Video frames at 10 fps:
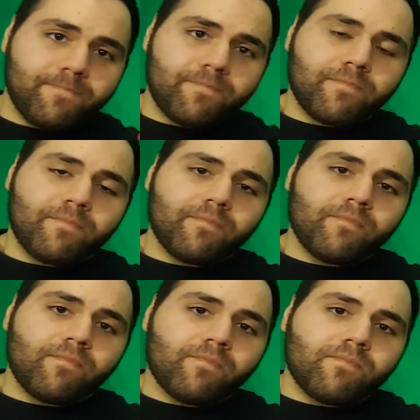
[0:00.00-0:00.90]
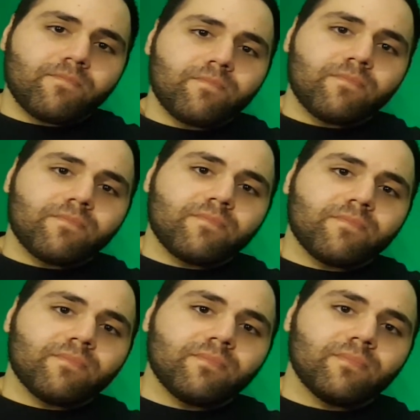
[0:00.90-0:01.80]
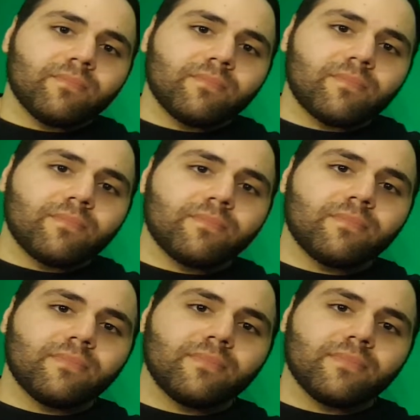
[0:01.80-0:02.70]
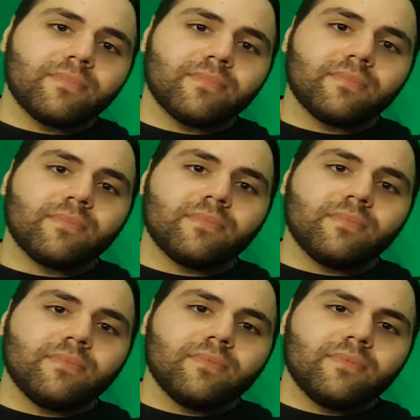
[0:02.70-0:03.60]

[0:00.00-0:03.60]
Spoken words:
No words are spoken by the person on screen.